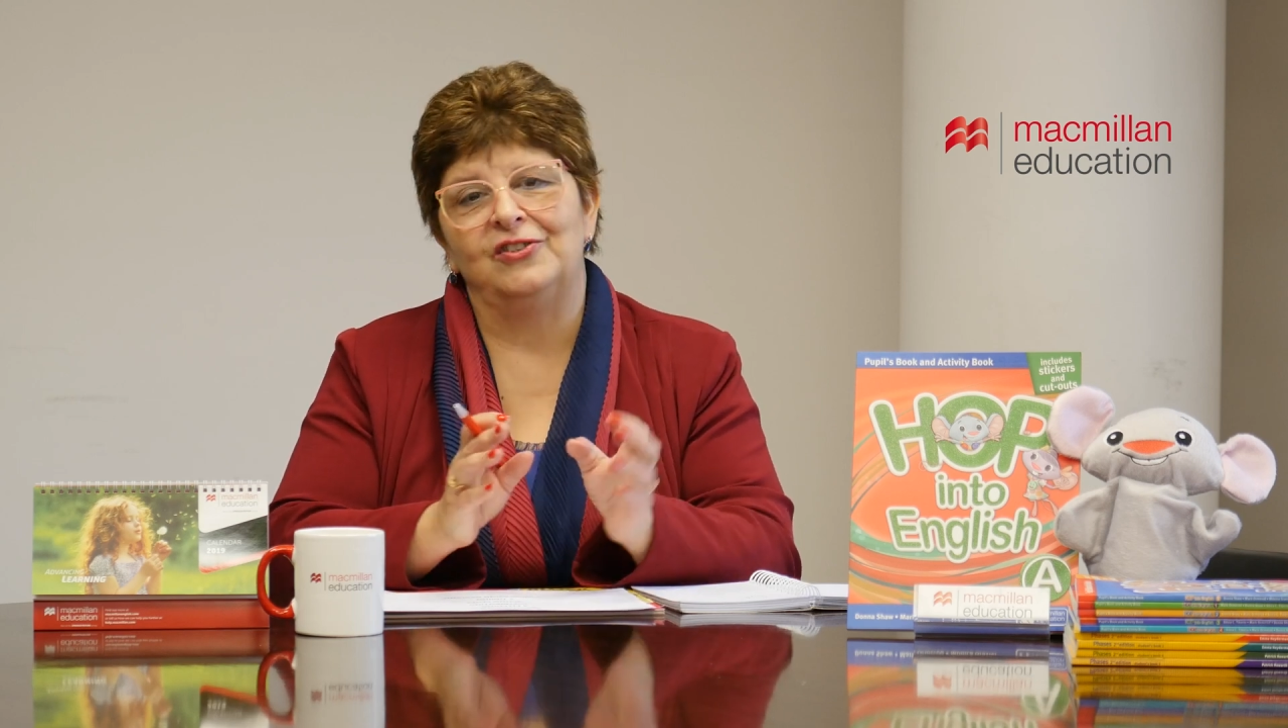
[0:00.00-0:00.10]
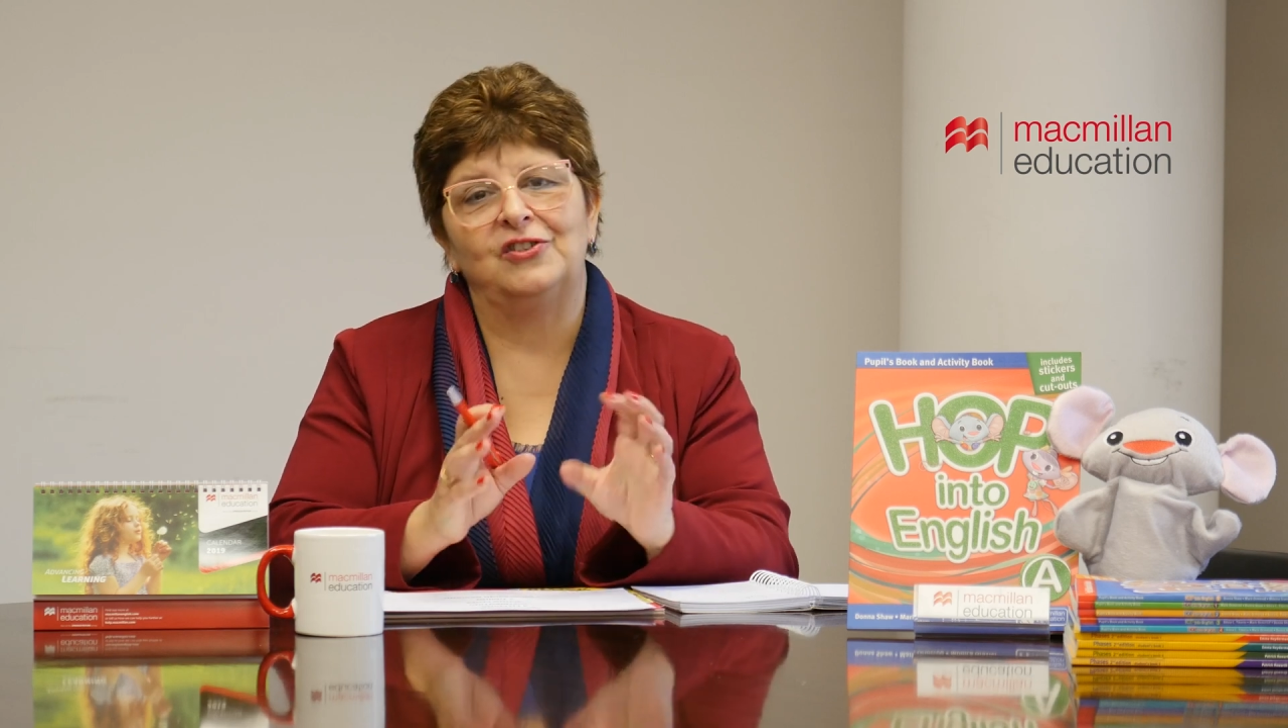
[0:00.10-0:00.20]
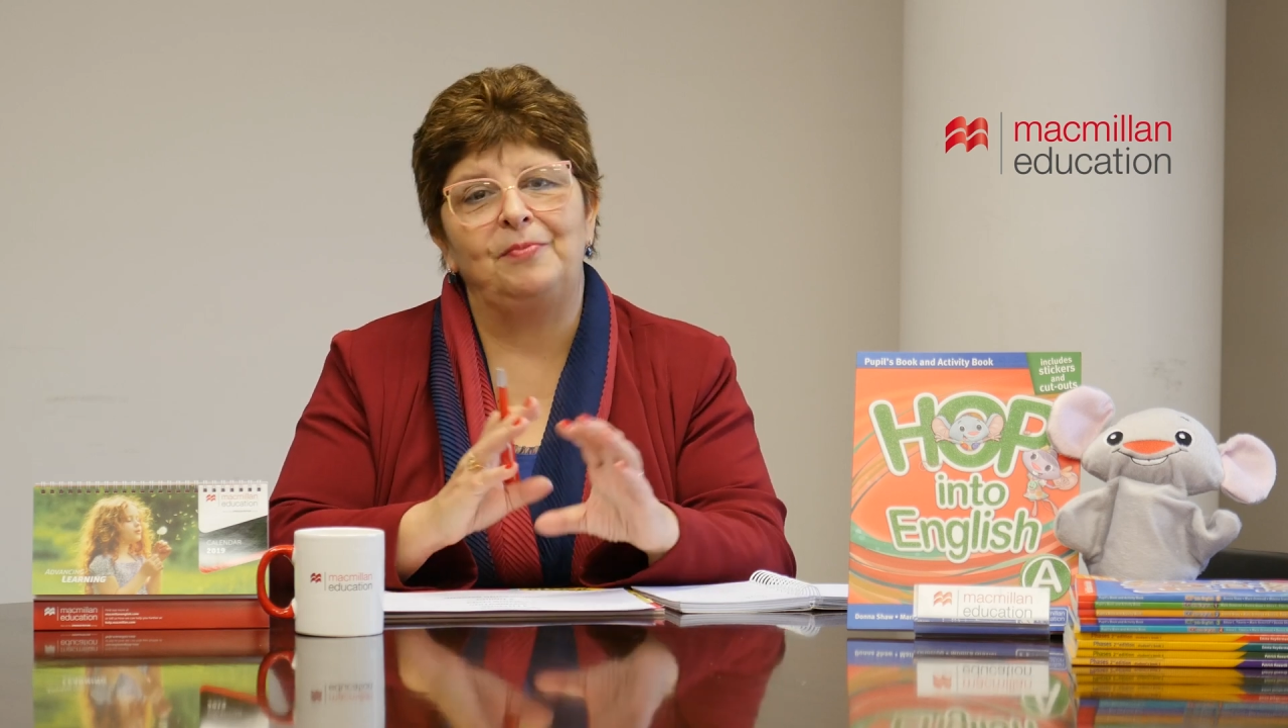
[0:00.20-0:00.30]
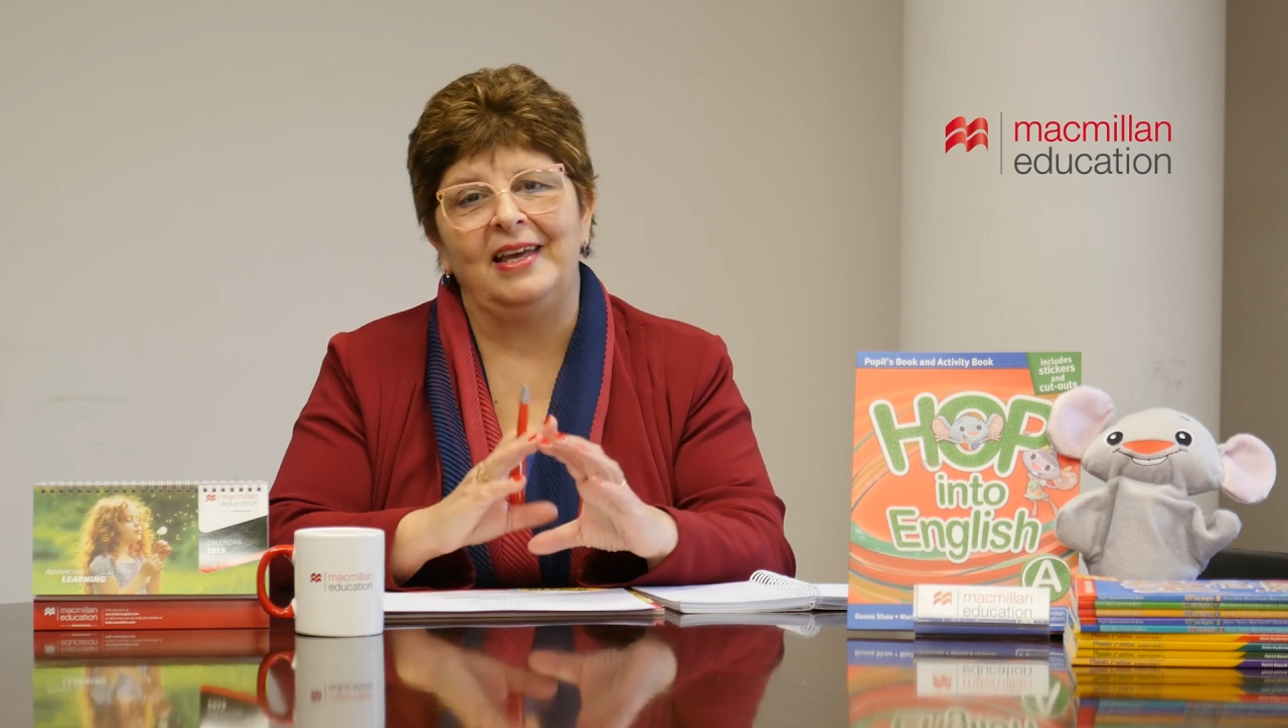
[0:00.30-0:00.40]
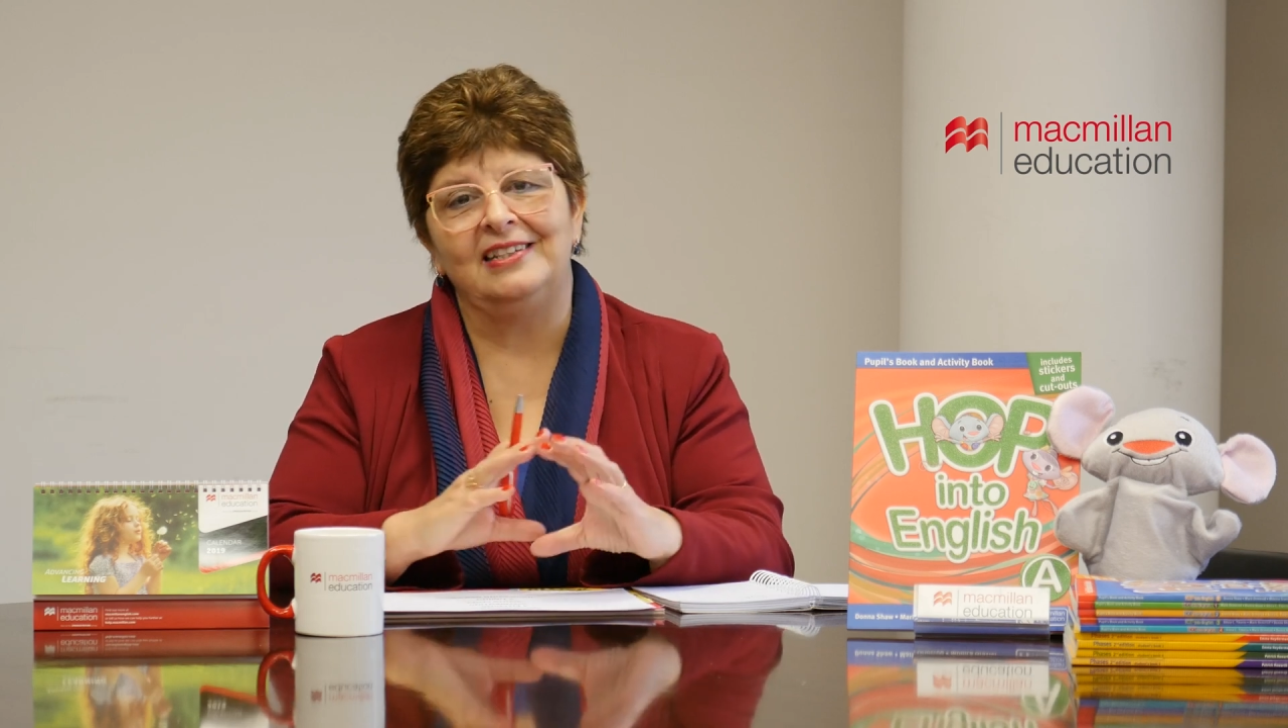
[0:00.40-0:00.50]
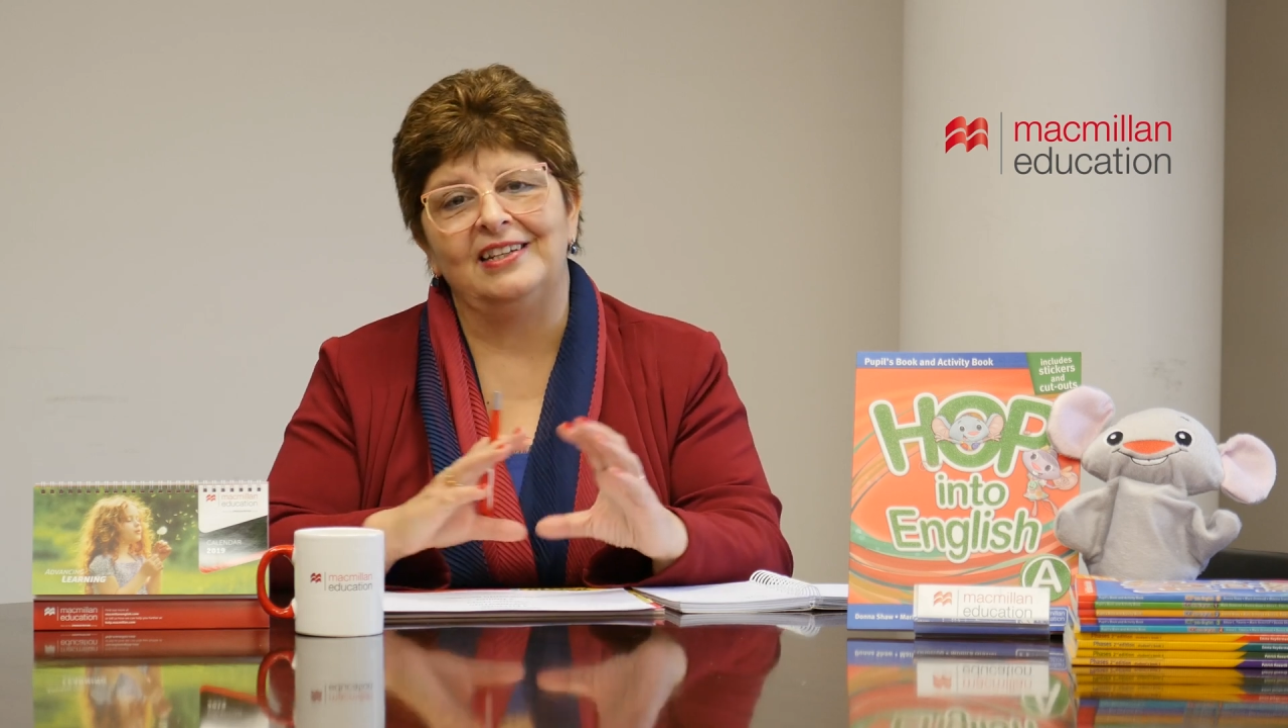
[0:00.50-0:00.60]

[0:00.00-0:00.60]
spend